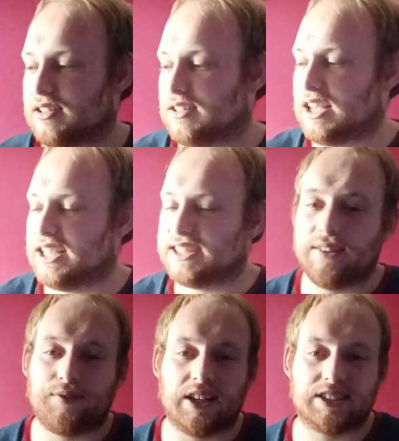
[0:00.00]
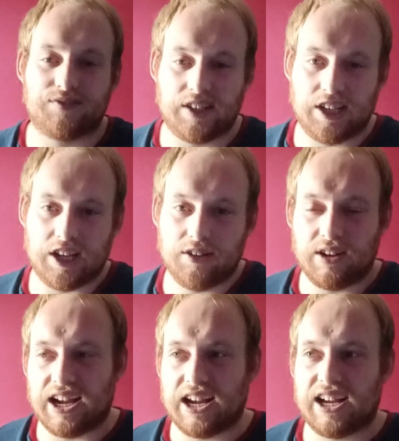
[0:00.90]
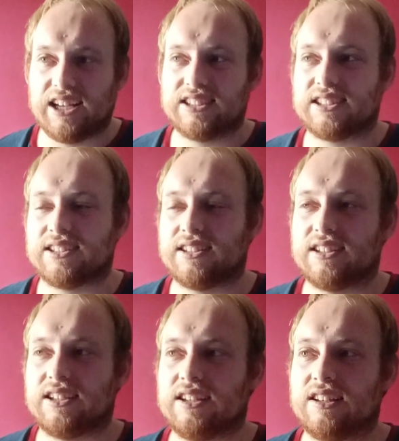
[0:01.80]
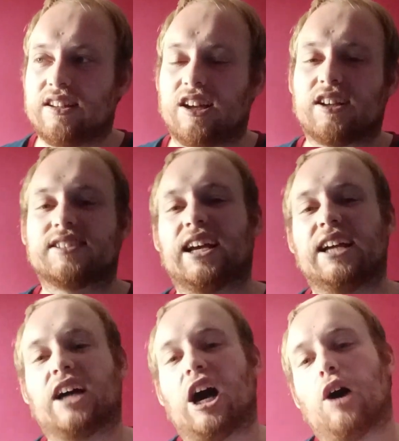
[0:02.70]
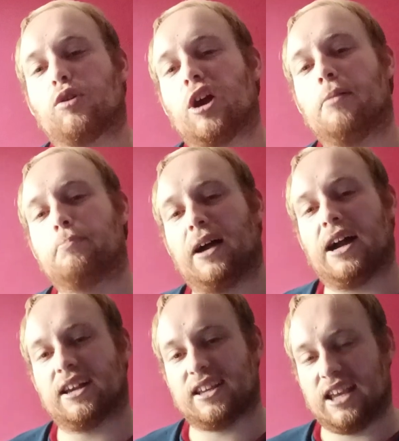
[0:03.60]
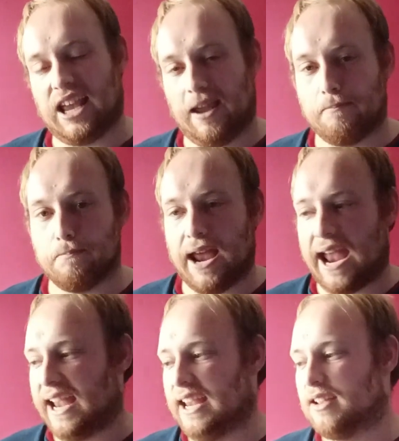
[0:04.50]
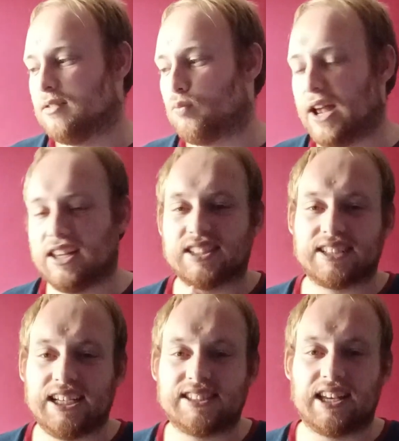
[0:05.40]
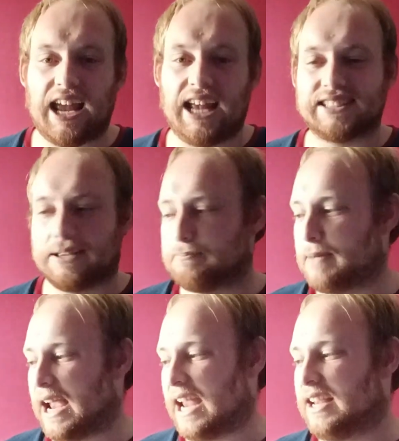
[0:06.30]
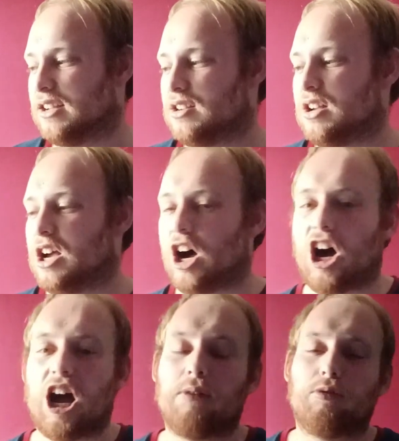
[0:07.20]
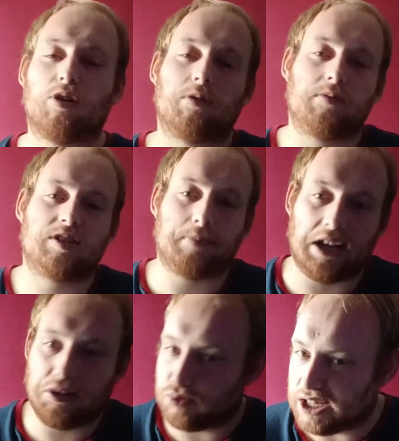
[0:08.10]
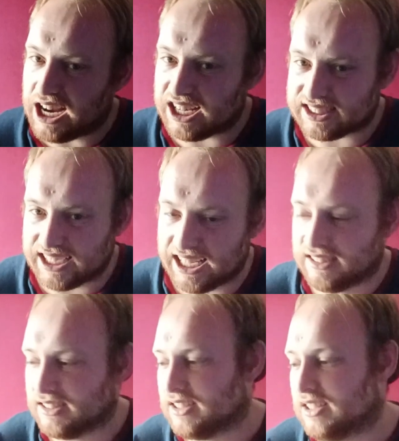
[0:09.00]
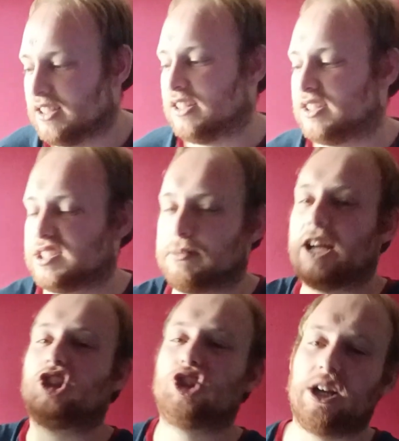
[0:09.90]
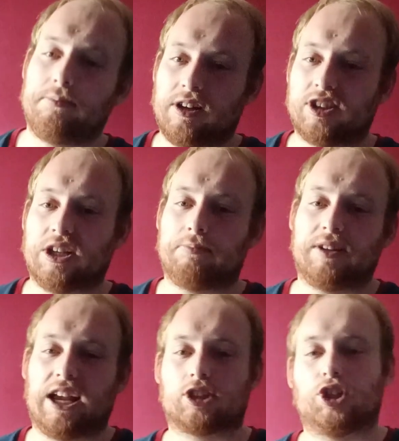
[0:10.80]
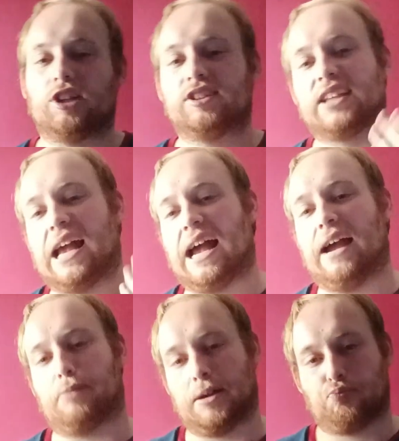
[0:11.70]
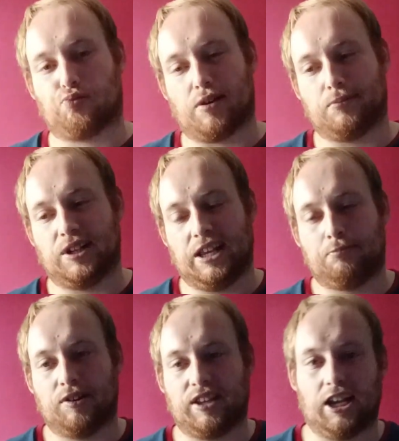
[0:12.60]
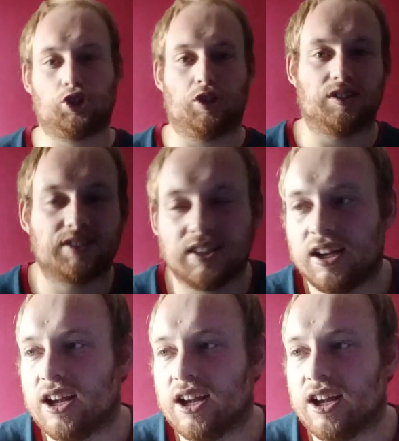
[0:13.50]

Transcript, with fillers: that is it for this video and like I said I'll come back in May when the season ends in May I'm going to be reacting to my championship predictions and my Premier League predictions.